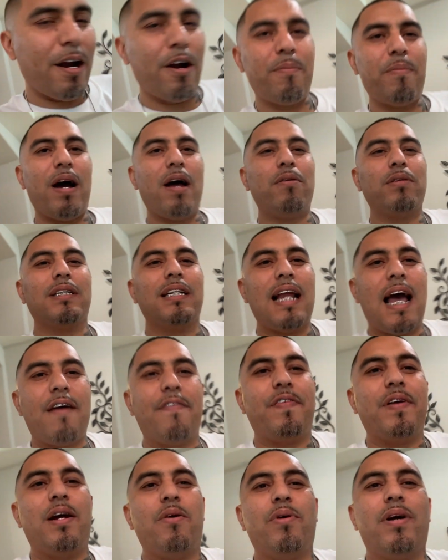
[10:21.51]
Everybody was
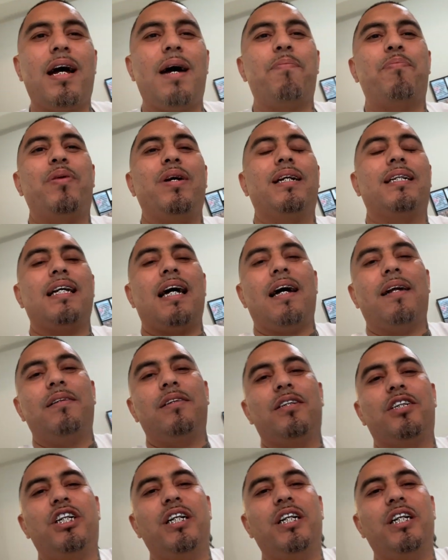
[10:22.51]
laughing at what I picked out.